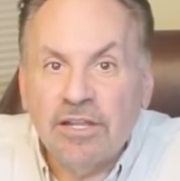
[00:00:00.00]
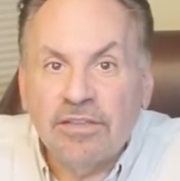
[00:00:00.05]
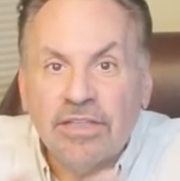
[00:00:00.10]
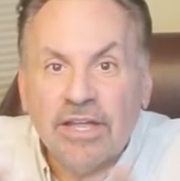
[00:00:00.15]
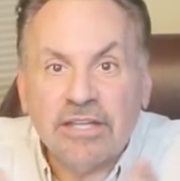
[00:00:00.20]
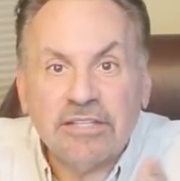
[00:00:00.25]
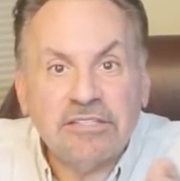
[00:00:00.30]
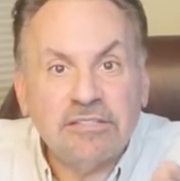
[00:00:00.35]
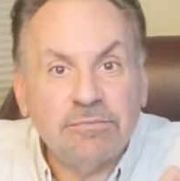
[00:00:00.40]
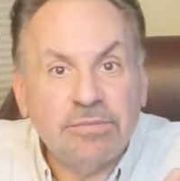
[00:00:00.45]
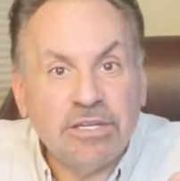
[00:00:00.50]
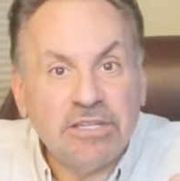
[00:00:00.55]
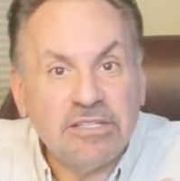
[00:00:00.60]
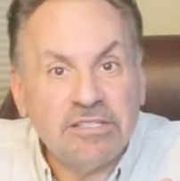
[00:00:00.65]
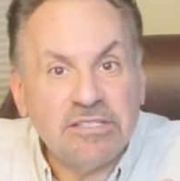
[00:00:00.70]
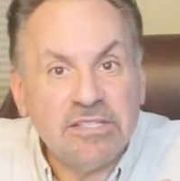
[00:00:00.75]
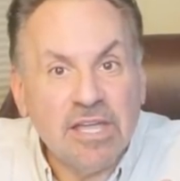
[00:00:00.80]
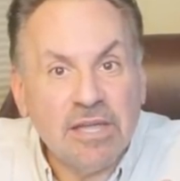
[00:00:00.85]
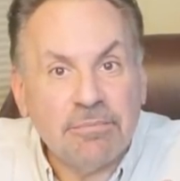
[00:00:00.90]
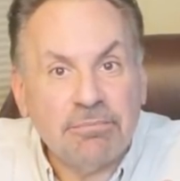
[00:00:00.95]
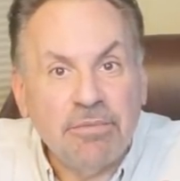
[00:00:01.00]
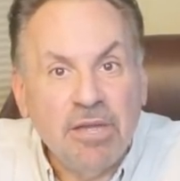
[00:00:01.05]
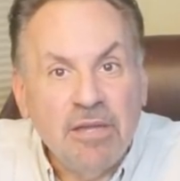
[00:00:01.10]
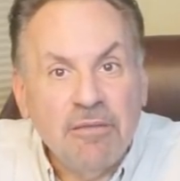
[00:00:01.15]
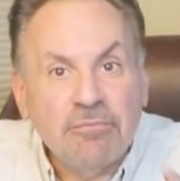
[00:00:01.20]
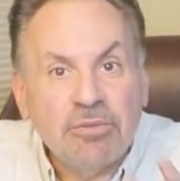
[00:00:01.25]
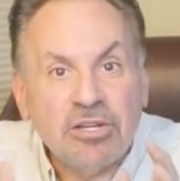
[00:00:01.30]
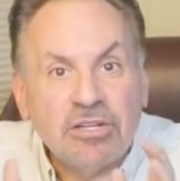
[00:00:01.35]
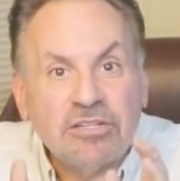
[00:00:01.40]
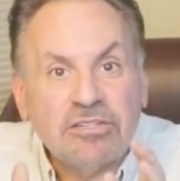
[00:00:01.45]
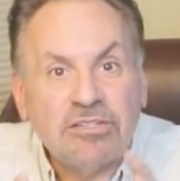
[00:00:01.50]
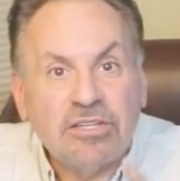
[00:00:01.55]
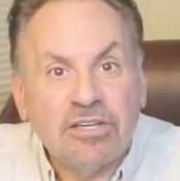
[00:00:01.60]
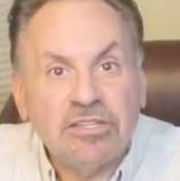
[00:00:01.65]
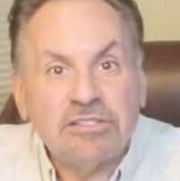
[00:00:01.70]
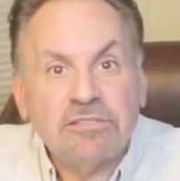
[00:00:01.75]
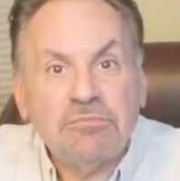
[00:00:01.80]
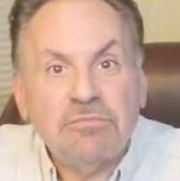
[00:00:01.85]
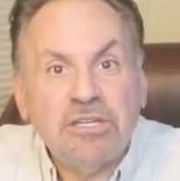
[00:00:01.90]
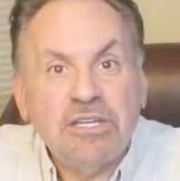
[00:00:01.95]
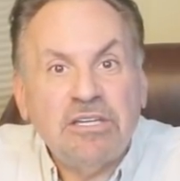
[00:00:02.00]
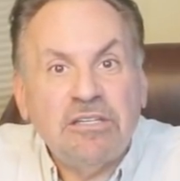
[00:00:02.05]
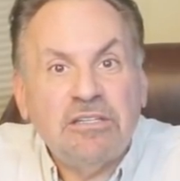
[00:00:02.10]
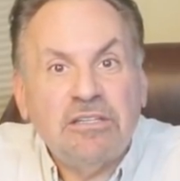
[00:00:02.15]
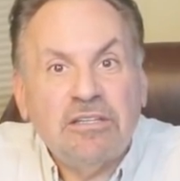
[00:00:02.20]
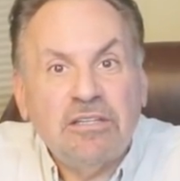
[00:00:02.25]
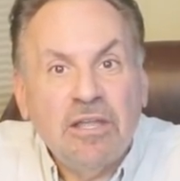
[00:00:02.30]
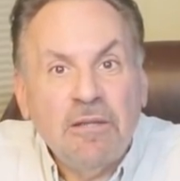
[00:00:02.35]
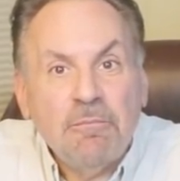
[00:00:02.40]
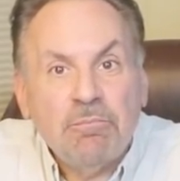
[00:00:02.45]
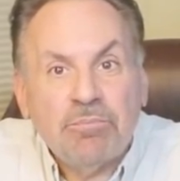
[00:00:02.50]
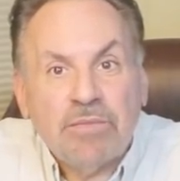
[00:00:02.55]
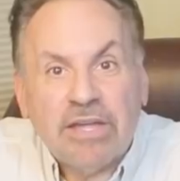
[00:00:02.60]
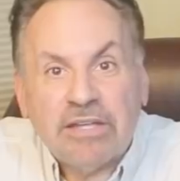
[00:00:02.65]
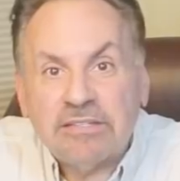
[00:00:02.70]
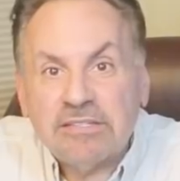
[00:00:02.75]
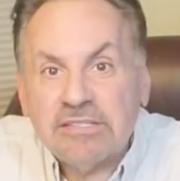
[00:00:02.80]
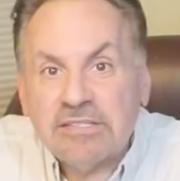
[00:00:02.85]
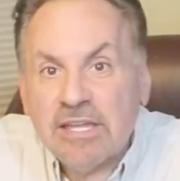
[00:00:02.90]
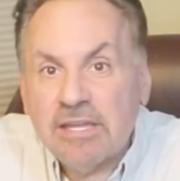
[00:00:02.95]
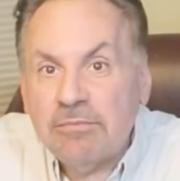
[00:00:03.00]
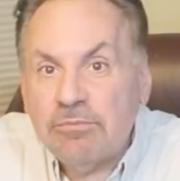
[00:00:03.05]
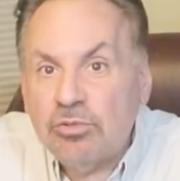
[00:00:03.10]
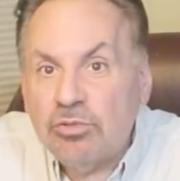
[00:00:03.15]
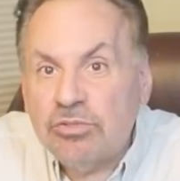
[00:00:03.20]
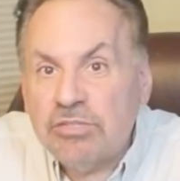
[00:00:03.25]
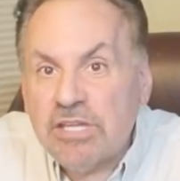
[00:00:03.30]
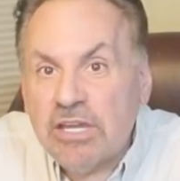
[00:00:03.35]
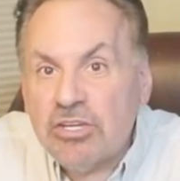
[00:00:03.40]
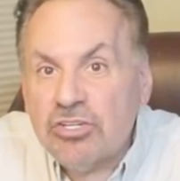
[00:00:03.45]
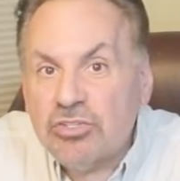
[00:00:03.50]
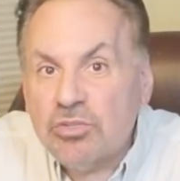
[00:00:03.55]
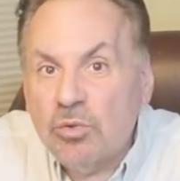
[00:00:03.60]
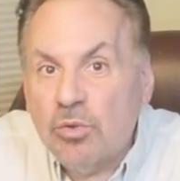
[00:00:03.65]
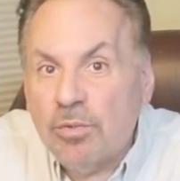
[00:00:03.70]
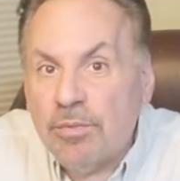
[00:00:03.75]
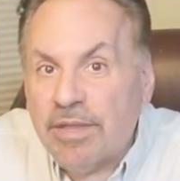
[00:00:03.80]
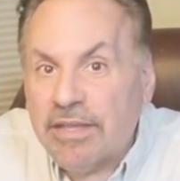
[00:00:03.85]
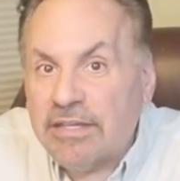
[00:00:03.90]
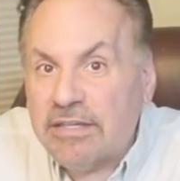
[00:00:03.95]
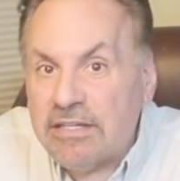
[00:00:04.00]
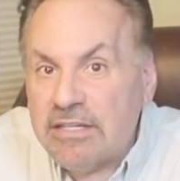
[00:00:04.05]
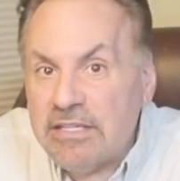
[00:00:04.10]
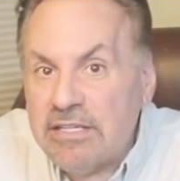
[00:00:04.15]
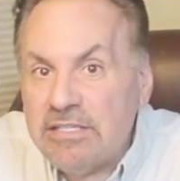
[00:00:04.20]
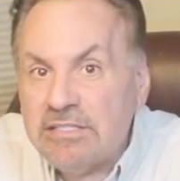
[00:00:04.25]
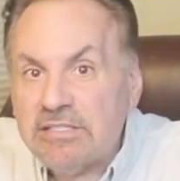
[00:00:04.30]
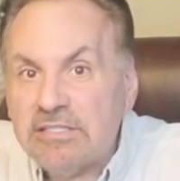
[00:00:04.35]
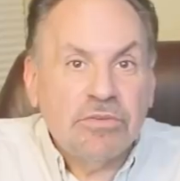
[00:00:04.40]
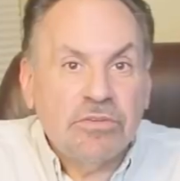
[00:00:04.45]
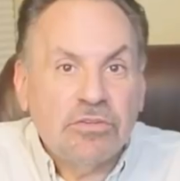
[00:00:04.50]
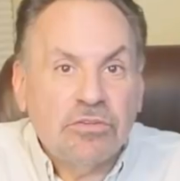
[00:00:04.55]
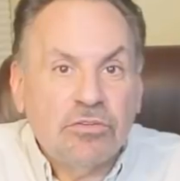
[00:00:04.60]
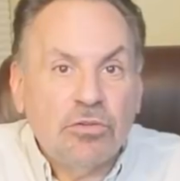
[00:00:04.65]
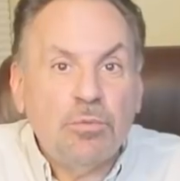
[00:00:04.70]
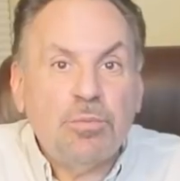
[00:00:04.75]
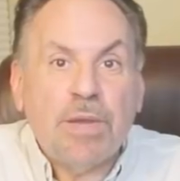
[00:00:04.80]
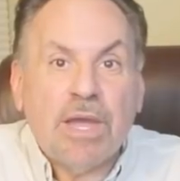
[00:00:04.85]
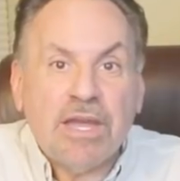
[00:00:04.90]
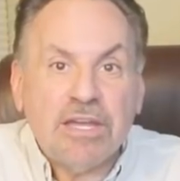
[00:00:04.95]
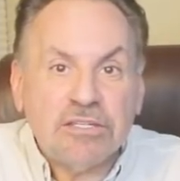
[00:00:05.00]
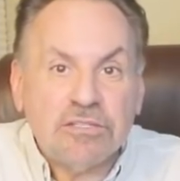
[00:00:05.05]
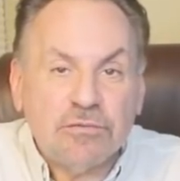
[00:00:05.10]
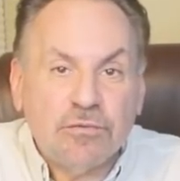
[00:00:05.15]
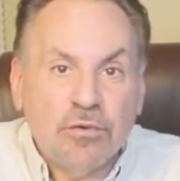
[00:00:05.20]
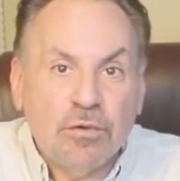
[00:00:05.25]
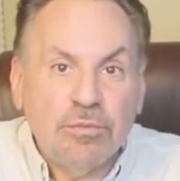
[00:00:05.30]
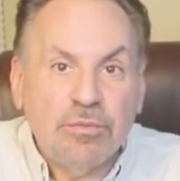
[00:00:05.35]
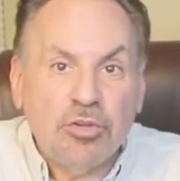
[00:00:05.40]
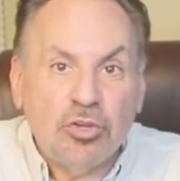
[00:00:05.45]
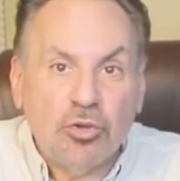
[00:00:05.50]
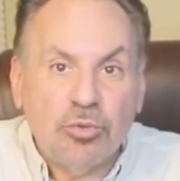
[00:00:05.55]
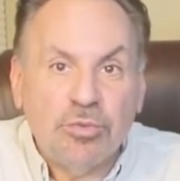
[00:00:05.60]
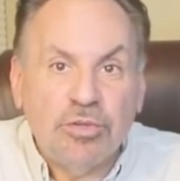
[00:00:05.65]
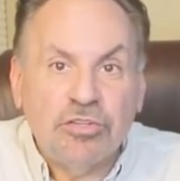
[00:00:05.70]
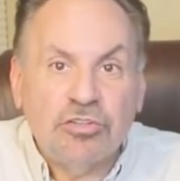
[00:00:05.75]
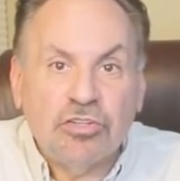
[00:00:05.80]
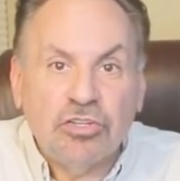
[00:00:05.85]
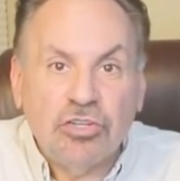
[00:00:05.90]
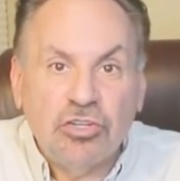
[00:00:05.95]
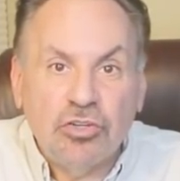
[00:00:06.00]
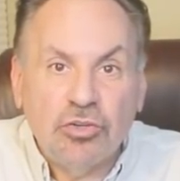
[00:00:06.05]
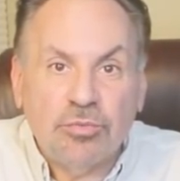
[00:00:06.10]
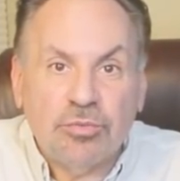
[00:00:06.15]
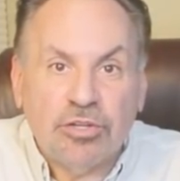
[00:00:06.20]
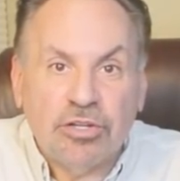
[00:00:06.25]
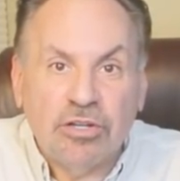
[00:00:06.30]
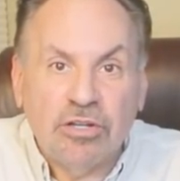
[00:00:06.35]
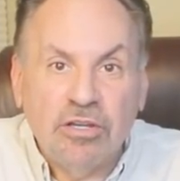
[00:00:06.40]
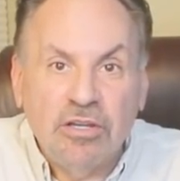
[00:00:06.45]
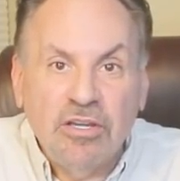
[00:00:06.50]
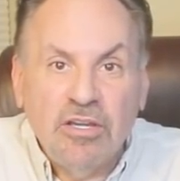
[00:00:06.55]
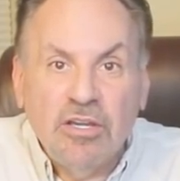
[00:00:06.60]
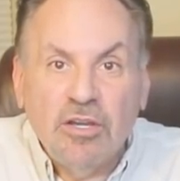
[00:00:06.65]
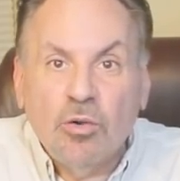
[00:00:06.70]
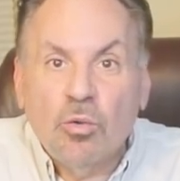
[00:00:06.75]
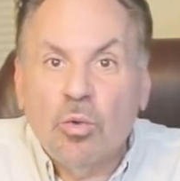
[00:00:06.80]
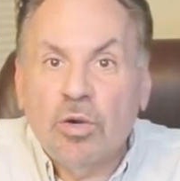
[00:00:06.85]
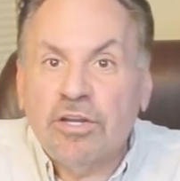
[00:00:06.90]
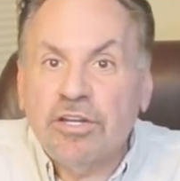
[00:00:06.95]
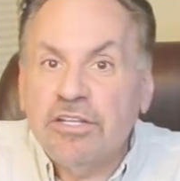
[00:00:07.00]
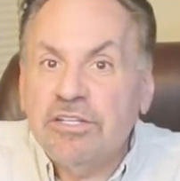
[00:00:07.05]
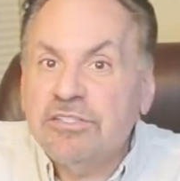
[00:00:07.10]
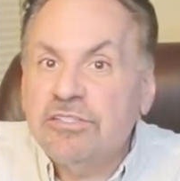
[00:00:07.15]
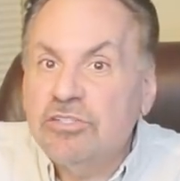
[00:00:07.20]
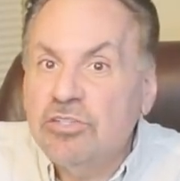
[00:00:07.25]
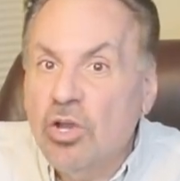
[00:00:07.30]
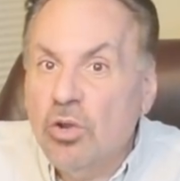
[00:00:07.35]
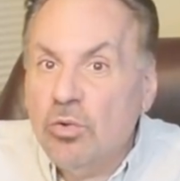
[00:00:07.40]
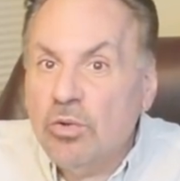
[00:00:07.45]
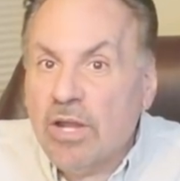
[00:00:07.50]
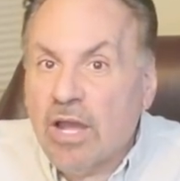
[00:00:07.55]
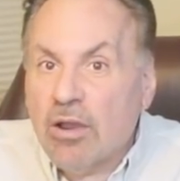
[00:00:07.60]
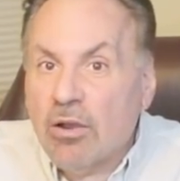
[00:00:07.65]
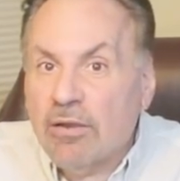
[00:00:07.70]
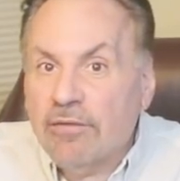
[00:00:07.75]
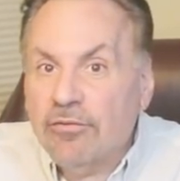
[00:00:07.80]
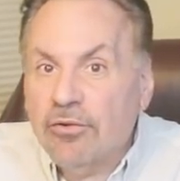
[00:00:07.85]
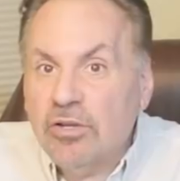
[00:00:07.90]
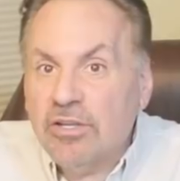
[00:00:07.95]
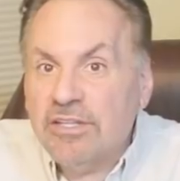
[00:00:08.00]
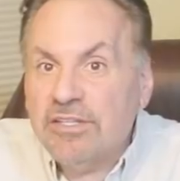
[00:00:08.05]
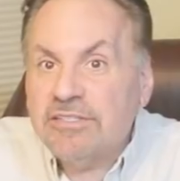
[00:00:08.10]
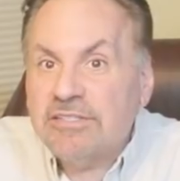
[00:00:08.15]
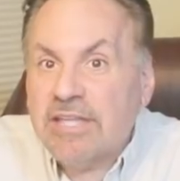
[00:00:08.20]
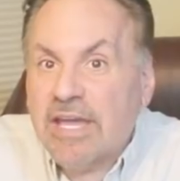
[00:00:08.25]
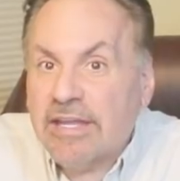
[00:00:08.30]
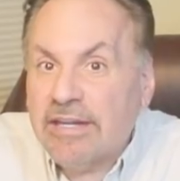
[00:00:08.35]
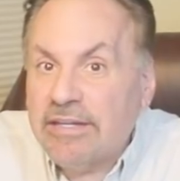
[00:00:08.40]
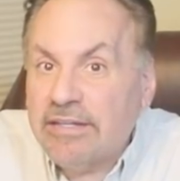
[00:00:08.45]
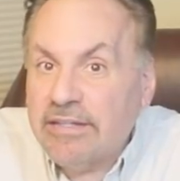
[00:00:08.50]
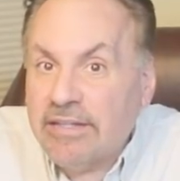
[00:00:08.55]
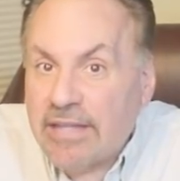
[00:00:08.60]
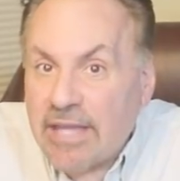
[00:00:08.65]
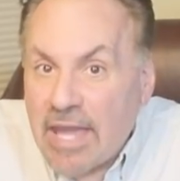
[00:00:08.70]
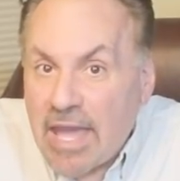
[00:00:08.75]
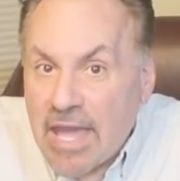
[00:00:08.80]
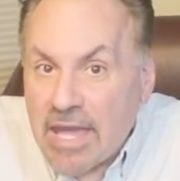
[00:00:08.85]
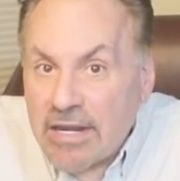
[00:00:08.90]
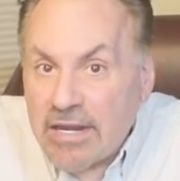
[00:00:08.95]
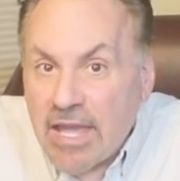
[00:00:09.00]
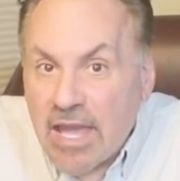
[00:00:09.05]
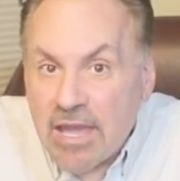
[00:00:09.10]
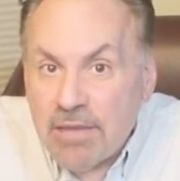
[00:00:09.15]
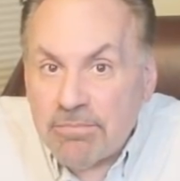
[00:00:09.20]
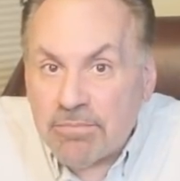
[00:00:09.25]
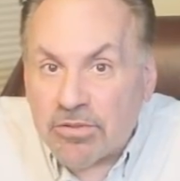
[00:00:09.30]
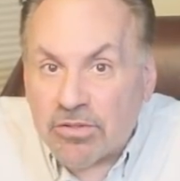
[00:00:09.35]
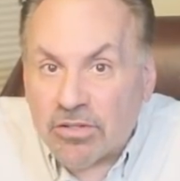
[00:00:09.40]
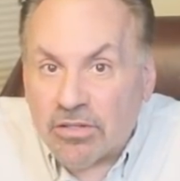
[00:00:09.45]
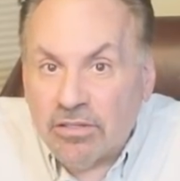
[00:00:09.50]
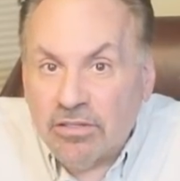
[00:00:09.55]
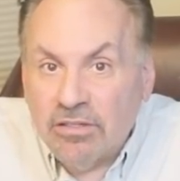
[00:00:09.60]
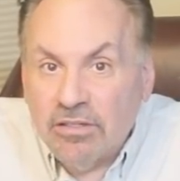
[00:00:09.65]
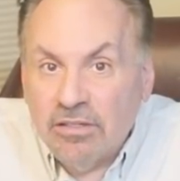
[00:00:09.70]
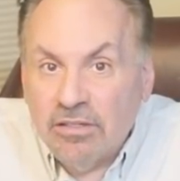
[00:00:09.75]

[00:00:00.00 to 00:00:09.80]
That's a big step, but it doesn't mean that same mutation will make it easy to pass from human to human. What is known, however, is that it can happen.